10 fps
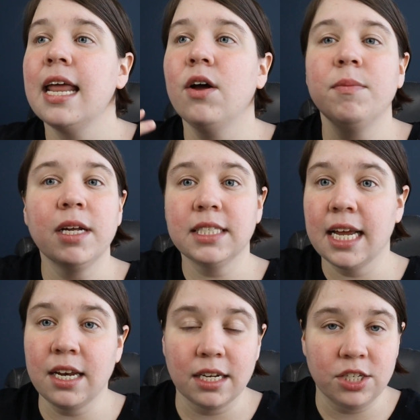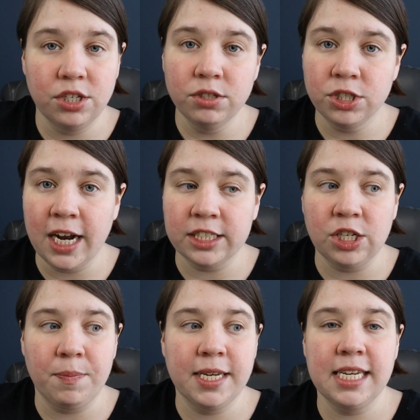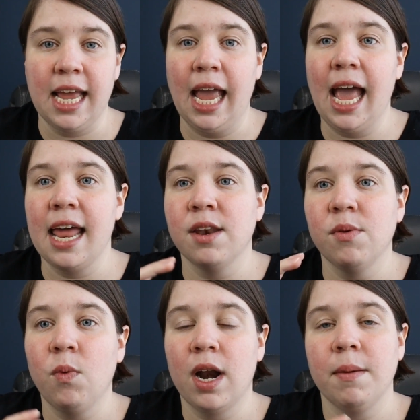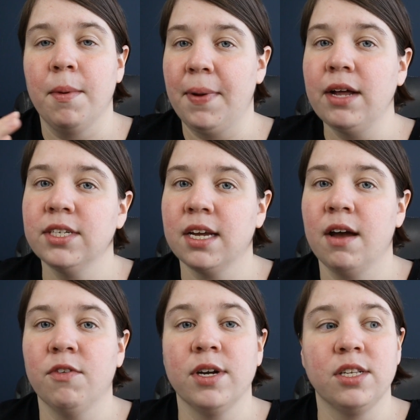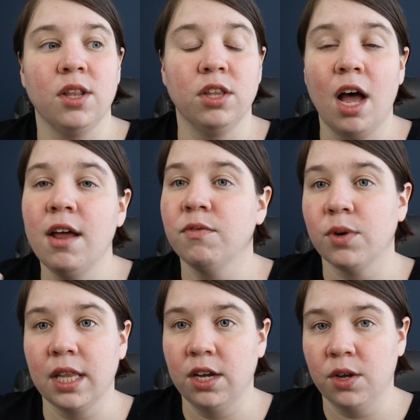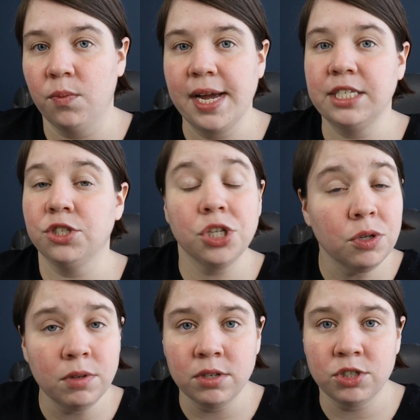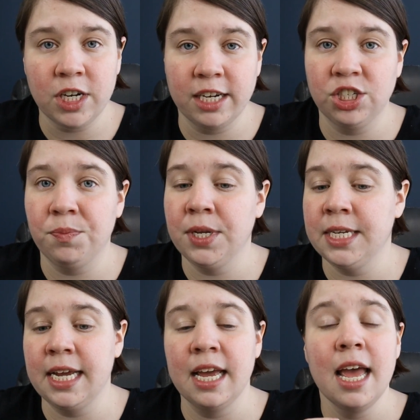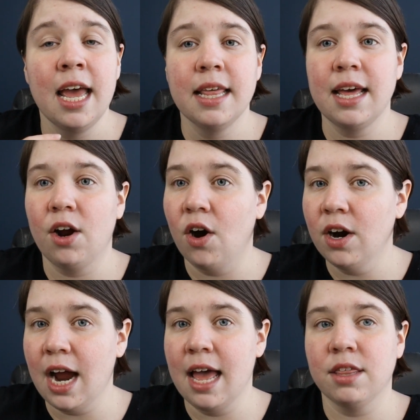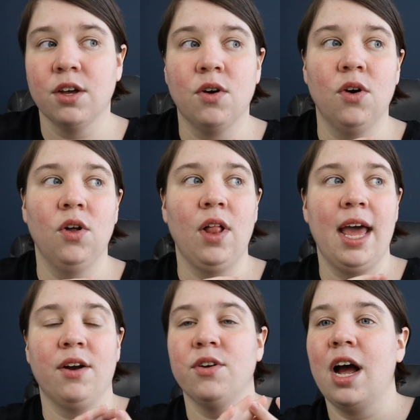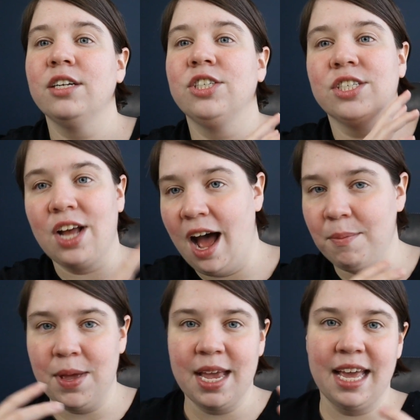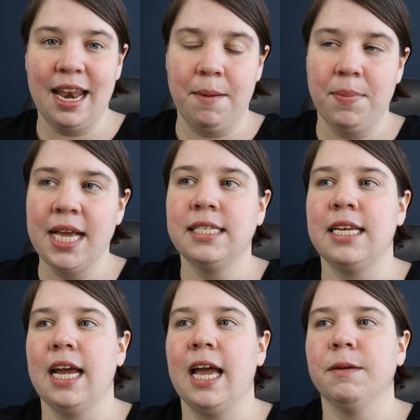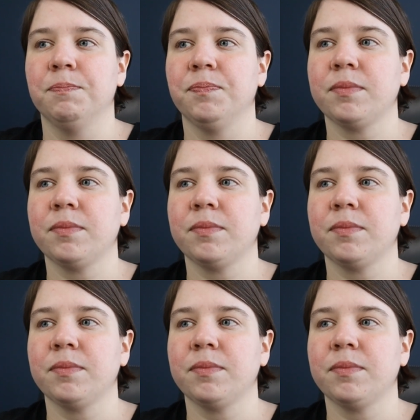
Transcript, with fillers: Now, I'm not saying not to use ChatGPT, and what I'm about to cover is a lot of really good ways to use ChatGPT that are ethical and are not just copying it and pasting it.